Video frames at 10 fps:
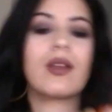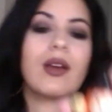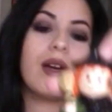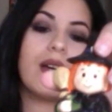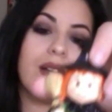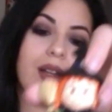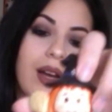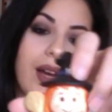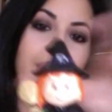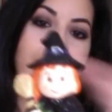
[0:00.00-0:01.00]
And
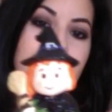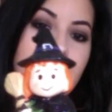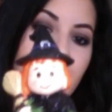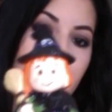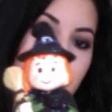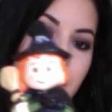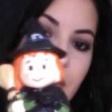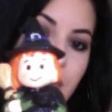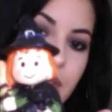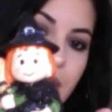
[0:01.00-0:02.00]
I had to get the
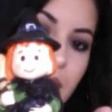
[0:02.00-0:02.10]
witch.